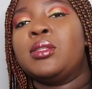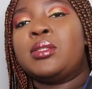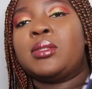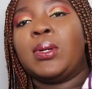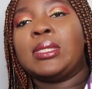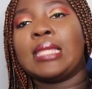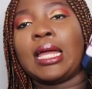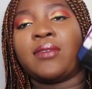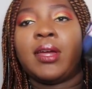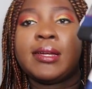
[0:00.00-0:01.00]
so it's
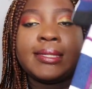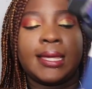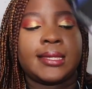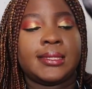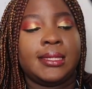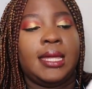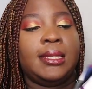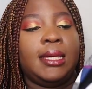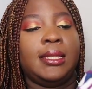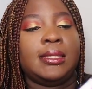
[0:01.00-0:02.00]
like very sexy
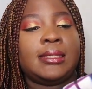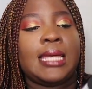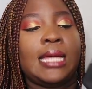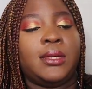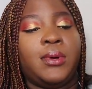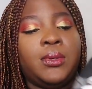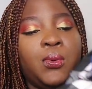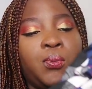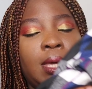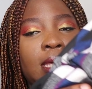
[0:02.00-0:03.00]
and then it's tight around
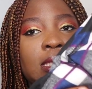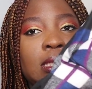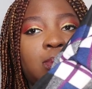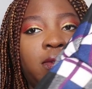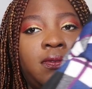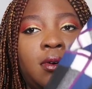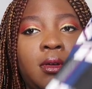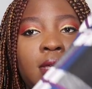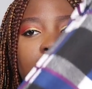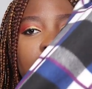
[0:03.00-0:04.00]
the waist
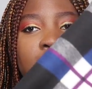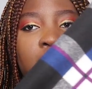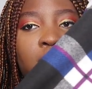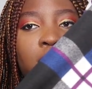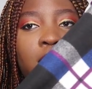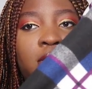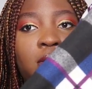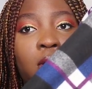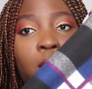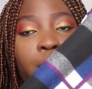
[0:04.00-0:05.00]
before you get to the
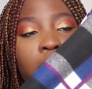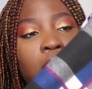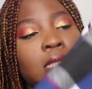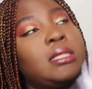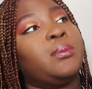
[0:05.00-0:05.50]
thong part.